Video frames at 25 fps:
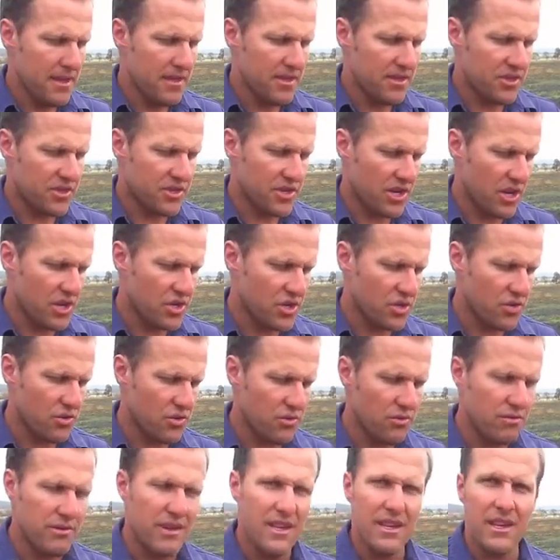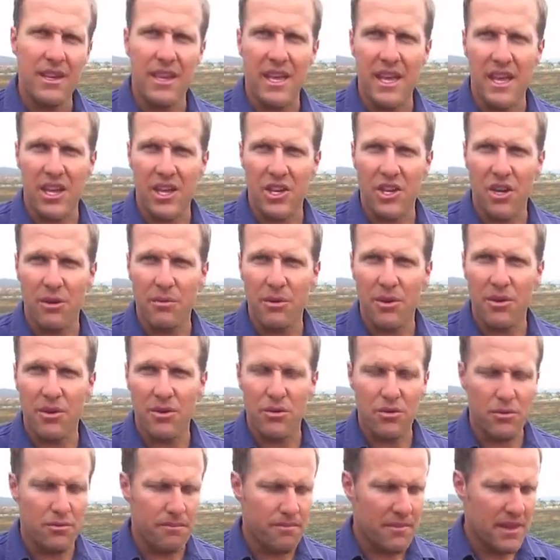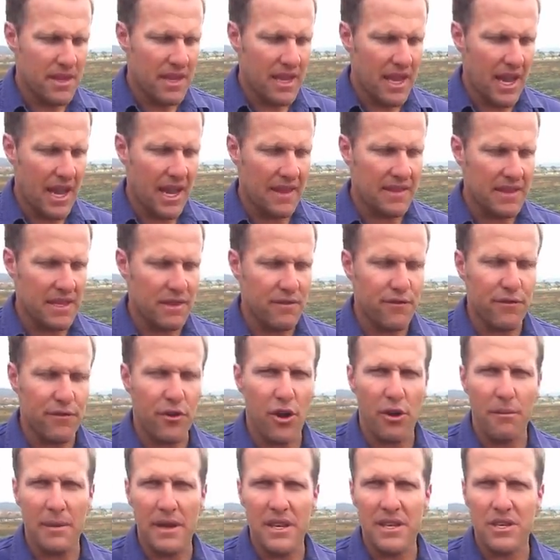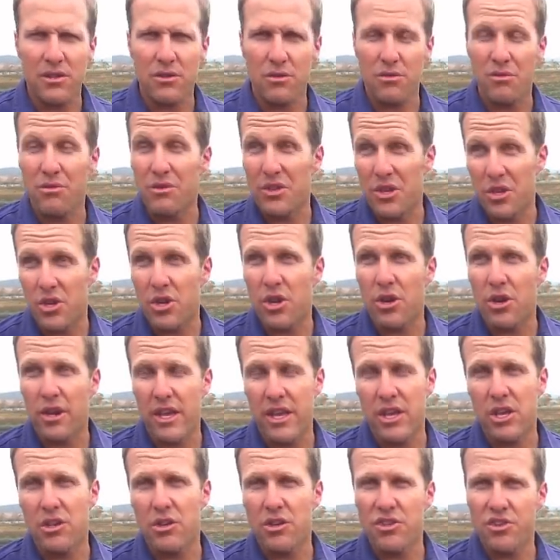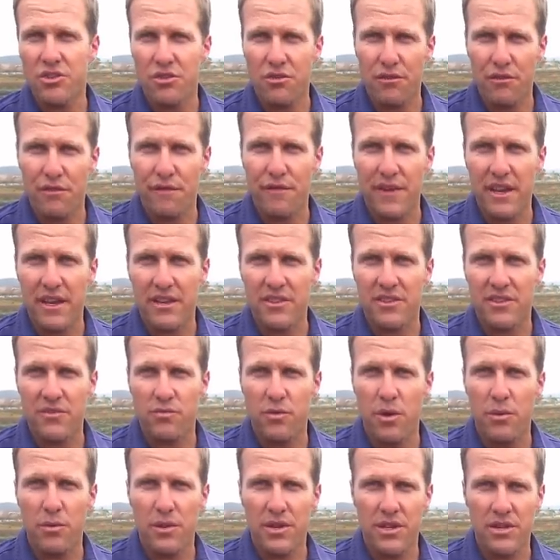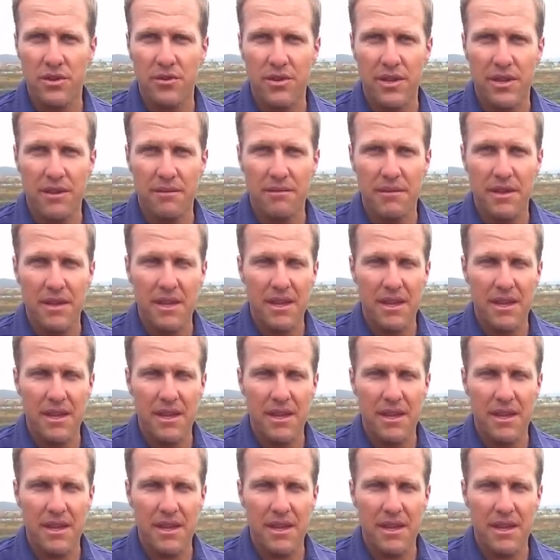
the social, economical, and the environmental, the ecological effects of what we're doing,